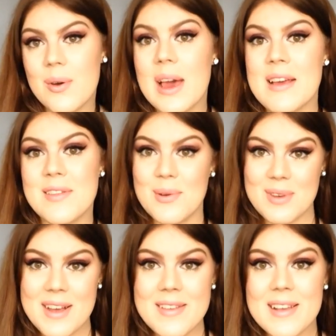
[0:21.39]
Okay, so
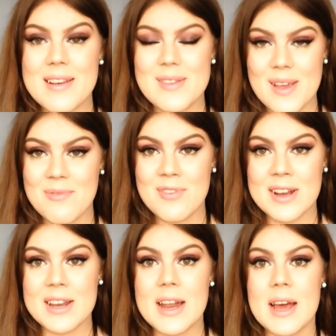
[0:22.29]
this is
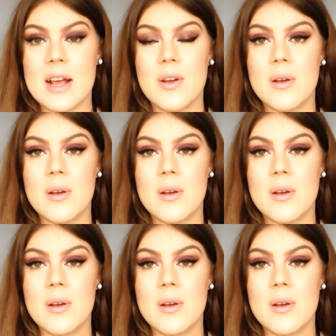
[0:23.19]
something that I